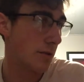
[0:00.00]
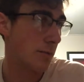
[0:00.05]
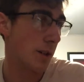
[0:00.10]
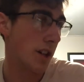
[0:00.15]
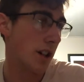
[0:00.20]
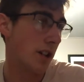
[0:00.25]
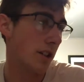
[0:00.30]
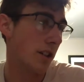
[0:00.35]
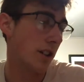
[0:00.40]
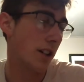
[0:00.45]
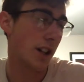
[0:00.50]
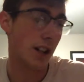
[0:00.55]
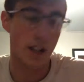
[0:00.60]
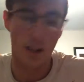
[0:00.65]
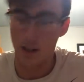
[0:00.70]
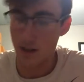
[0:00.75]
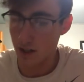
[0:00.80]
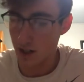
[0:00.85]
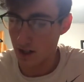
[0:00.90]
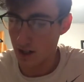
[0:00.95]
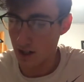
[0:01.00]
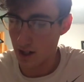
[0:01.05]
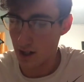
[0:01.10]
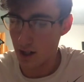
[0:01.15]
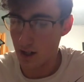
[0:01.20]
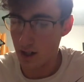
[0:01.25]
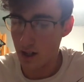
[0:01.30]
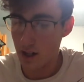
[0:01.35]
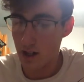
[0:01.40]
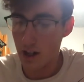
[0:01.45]
the better, I guess you could
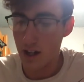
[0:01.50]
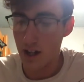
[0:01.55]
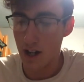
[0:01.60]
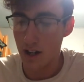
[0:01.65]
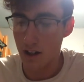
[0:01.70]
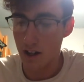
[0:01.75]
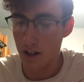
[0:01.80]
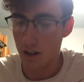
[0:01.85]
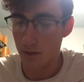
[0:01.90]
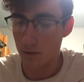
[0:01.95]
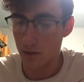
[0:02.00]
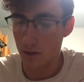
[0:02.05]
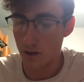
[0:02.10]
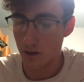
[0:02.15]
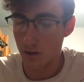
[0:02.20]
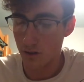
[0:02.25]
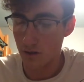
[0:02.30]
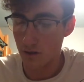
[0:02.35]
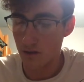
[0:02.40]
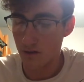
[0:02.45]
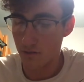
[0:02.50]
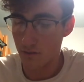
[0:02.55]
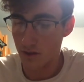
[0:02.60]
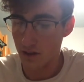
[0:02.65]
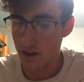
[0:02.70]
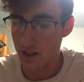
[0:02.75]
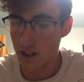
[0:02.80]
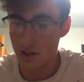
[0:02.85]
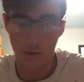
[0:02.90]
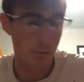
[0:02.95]
say. And then we're going to do
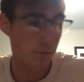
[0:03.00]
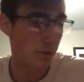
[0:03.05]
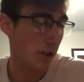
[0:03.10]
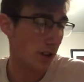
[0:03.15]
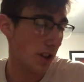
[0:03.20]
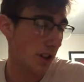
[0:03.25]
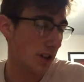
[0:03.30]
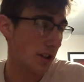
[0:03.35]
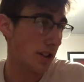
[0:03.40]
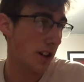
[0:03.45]
12.7